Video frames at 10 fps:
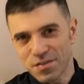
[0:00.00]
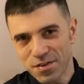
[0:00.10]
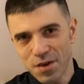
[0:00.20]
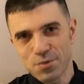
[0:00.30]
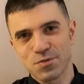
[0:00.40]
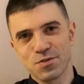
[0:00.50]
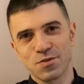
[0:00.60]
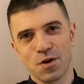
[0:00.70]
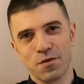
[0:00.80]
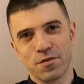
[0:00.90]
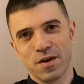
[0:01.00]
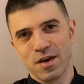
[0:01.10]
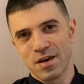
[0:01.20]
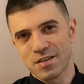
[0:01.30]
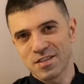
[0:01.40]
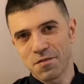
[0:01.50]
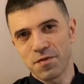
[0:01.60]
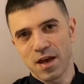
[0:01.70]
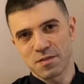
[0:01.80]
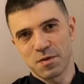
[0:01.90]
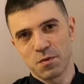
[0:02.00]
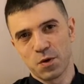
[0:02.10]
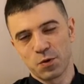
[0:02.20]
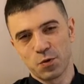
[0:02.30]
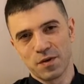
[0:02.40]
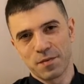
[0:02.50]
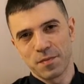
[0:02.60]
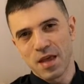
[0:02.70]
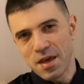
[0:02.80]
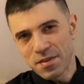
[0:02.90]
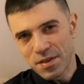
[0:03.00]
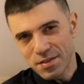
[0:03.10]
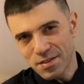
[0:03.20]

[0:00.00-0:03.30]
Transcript: thousands of xanthelasma the world over. The